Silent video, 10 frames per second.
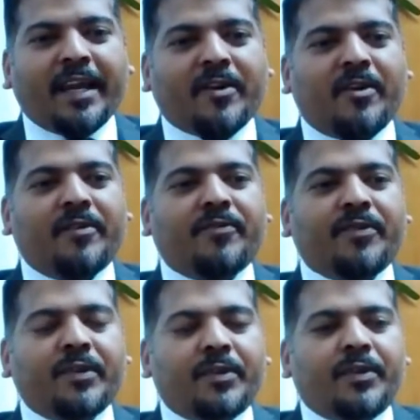act of
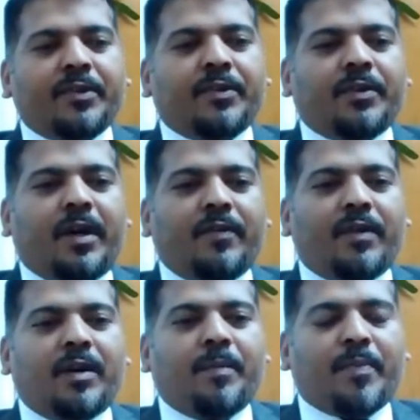
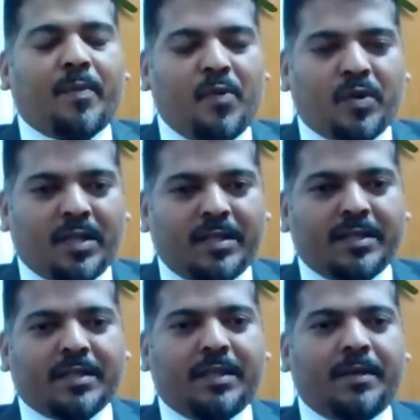our
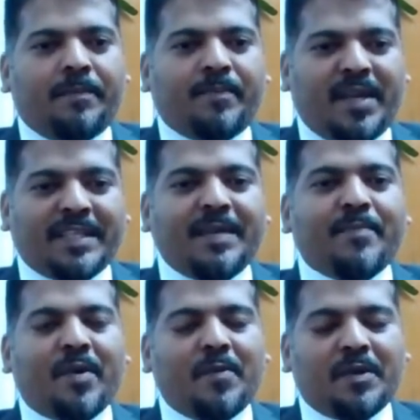promoters,
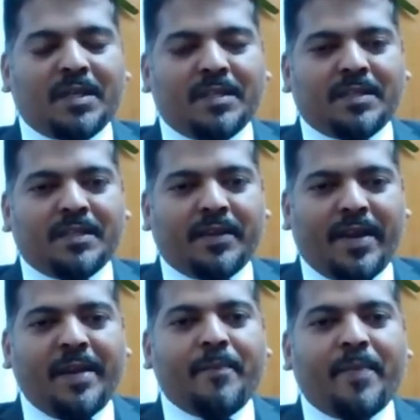present promoters'
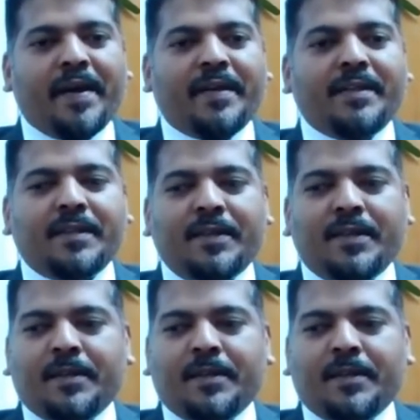grandparents,